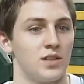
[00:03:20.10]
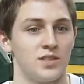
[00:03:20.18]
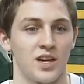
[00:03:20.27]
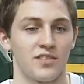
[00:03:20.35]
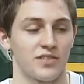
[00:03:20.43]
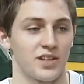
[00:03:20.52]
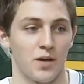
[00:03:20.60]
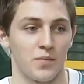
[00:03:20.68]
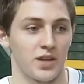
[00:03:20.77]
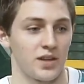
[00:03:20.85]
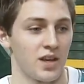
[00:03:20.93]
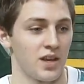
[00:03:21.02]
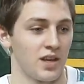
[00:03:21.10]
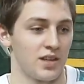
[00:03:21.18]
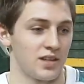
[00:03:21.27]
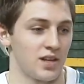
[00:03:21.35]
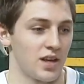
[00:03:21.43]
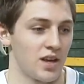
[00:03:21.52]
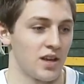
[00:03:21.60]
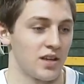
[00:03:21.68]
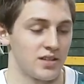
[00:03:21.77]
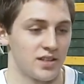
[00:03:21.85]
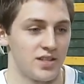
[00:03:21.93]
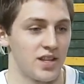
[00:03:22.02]
Definitely. I mean,
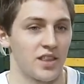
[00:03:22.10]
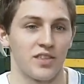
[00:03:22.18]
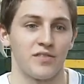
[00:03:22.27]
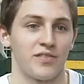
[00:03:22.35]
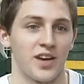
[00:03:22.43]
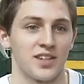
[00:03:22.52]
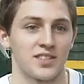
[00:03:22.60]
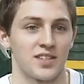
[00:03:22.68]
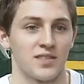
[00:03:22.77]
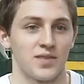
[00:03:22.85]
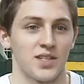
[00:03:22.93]
nothing fazed him.